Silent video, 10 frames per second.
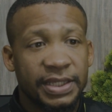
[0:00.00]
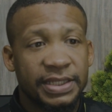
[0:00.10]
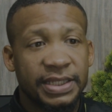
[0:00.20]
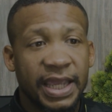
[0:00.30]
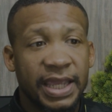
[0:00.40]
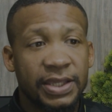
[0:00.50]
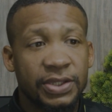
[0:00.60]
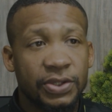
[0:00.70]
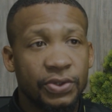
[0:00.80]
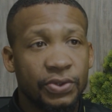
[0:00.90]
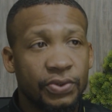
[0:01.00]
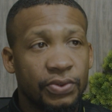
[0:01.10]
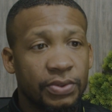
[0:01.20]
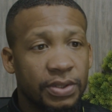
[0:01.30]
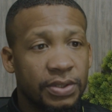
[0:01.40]
Say
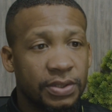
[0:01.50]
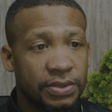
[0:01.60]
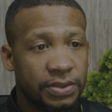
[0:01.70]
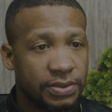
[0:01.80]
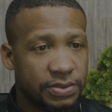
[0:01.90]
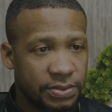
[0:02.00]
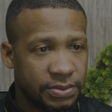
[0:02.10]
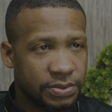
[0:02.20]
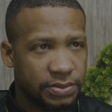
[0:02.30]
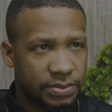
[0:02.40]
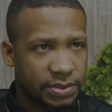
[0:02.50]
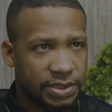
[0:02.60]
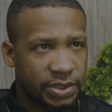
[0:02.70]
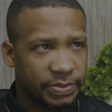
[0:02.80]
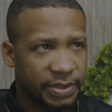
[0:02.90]
you,
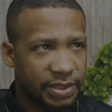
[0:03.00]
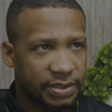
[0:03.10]
excuse me.